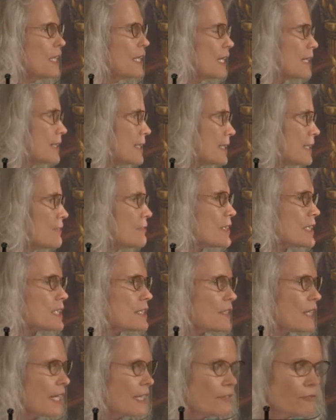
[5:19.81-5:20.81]
and even
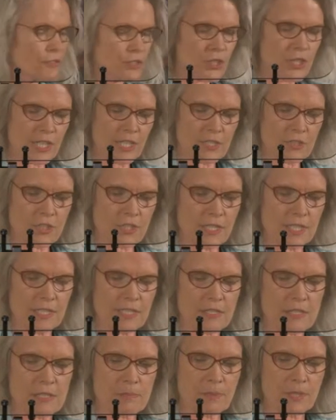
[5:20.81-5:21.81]
life-changing
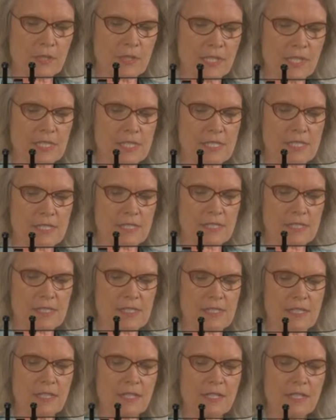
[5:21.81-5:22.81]

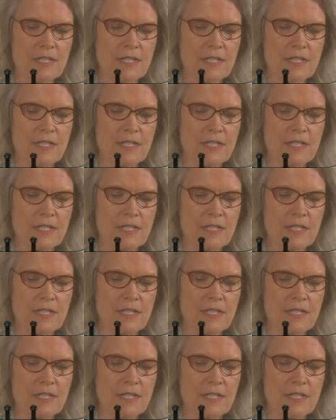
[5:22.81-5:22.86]
experiences.